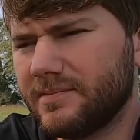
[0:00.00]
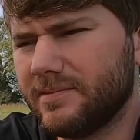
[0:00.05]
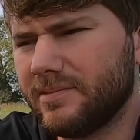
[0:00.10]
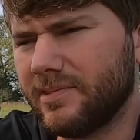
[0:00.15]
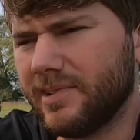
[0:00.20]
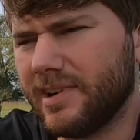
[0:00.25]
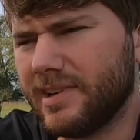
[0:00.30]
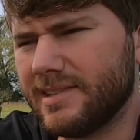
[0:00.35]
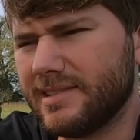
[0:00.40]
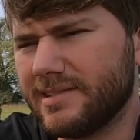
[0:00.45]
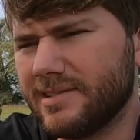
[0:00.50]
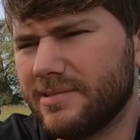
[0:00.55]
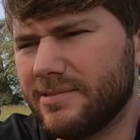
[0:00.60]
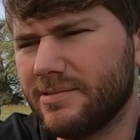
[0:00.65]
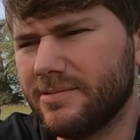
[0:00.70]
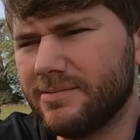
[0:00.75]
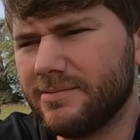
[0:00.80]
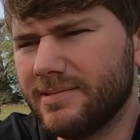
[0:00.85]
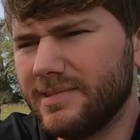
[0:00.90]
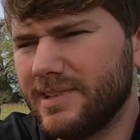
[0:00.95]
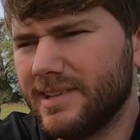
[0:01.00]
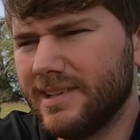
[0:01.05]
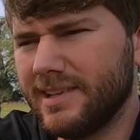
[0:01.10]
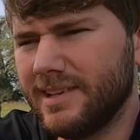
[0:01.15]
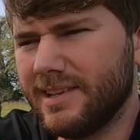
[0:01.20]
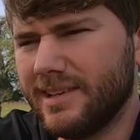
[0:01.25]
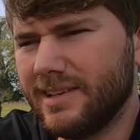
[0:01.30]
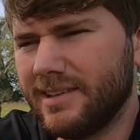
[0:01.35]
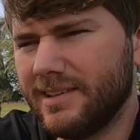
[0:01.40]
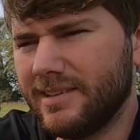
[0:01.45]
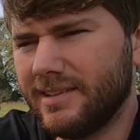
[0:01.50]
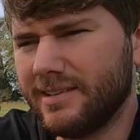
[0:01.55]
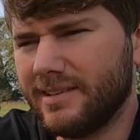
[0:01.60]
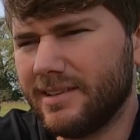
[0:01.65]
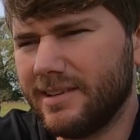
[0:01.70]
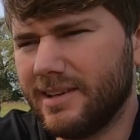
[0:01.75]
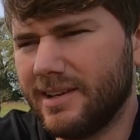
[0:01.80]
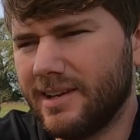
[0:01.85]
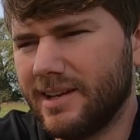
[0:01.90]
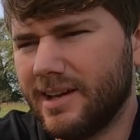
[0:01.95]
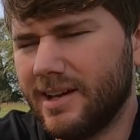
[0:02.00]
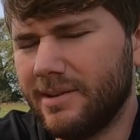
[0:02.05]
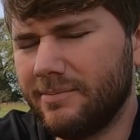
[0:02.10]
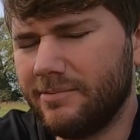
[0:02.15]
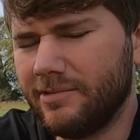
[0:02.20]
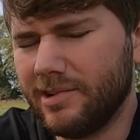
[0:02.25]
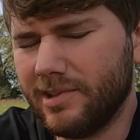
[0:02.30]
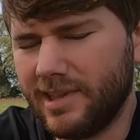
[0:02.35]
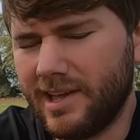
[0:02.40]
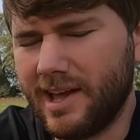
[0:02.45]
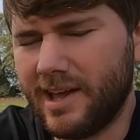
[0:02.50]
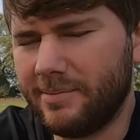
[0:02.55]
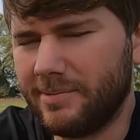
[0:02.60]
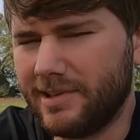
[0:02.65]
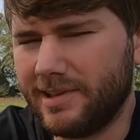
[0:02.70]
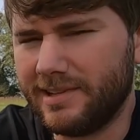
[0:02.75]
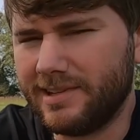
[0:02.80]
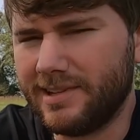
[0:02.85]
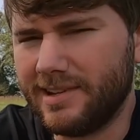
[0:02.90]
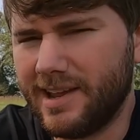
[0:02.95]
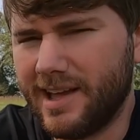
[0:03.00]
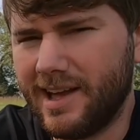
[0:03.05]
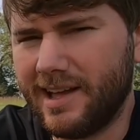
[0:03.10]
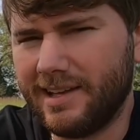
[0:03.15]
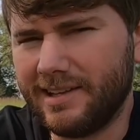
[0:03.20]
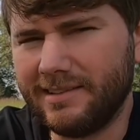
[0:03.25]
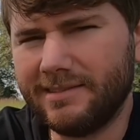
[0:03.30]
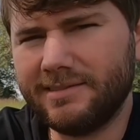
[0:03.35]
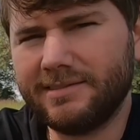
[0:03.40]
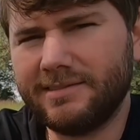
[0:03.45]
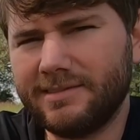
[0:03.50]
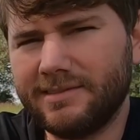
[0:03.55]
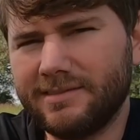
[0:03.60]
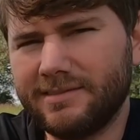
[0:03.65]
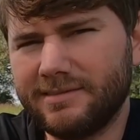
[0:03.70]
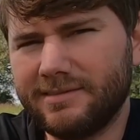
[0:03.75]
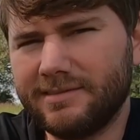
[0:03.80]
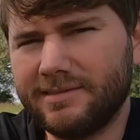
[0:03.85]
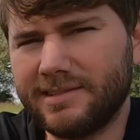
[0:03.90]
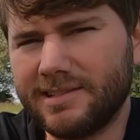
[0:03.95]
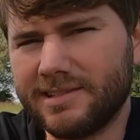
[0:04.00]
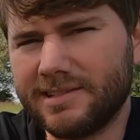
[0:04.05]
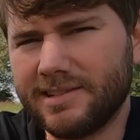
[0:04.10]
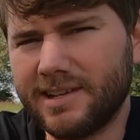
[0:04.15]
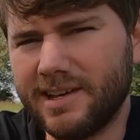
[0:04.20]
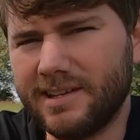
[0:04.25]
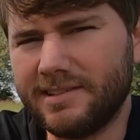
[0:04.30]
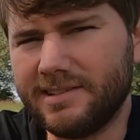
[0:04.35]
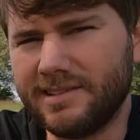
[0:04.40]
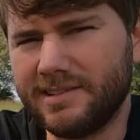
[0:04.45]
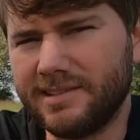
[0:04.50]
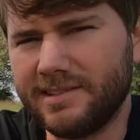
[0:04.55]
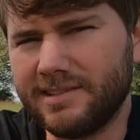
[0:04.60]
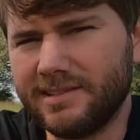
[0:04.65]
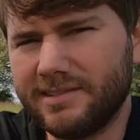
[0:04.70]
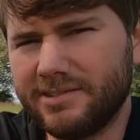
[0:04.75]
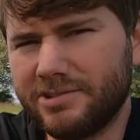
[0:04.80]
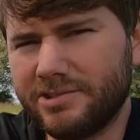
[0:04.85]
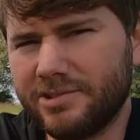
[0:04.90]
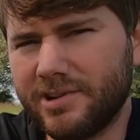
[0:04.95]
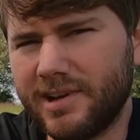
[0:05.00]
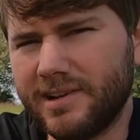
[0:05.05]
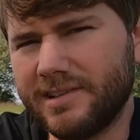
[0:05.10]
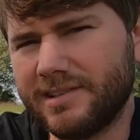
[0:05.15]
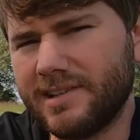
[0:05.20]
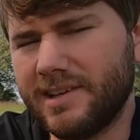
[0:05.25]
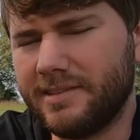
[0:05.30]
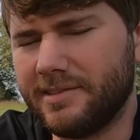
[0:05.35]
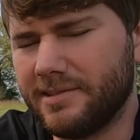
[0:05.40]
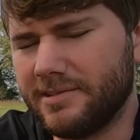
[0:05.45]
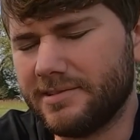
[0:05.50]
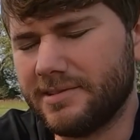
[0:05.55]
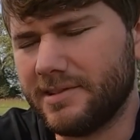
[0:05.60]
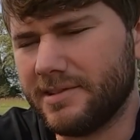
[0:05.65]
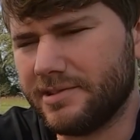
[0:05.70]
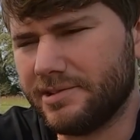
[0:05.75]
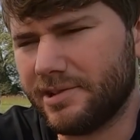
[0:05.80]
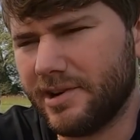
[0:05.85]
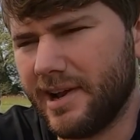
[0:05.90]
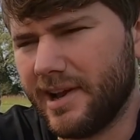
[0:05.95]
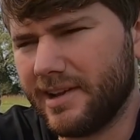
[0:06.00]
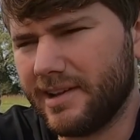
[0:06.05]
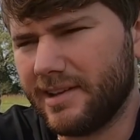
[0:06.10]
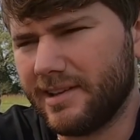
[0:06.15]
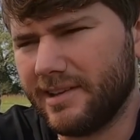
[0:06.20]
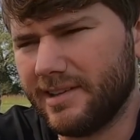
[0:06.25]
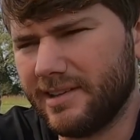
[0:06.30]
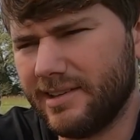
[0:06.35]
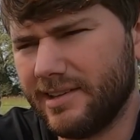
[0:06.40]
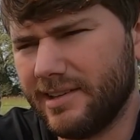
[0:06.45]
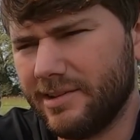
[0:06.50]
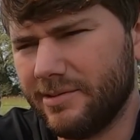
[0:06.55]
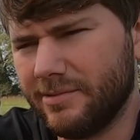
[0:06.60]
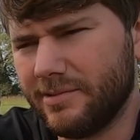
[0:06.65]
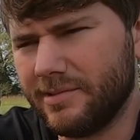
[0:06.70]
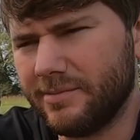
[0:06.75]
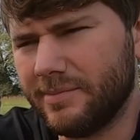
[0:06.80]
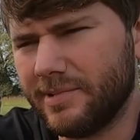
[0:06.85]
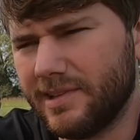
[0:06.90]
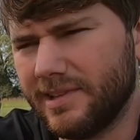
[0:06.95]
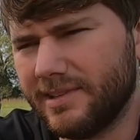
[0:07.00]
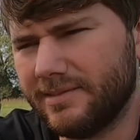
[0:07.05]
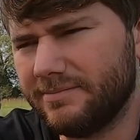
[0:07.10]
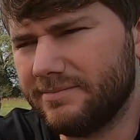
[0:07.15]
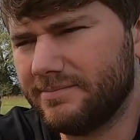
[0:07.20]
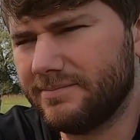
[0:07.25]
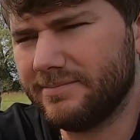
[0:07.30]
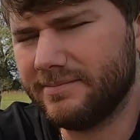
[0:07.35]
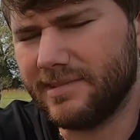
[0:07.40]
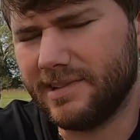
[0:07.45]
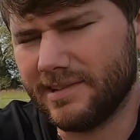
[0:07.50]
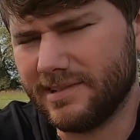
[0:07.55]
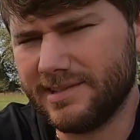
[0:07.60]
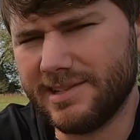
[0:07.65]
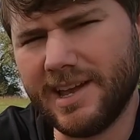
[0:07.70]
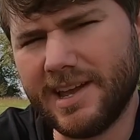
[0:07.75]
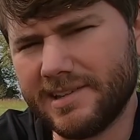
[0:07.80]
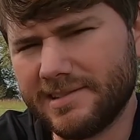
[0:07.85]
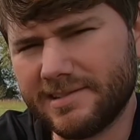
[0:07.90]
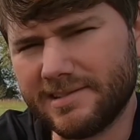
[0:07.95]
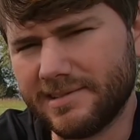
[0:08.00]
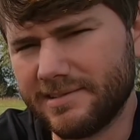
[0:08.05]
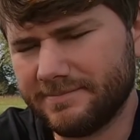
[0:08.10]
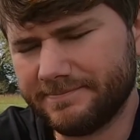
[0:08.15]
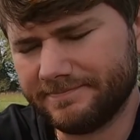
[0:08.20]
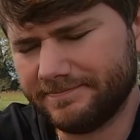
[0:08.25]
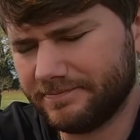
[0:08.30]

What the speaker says: right? So I'm really happy I did not decide to try to take those to the track. It would have been a disaster.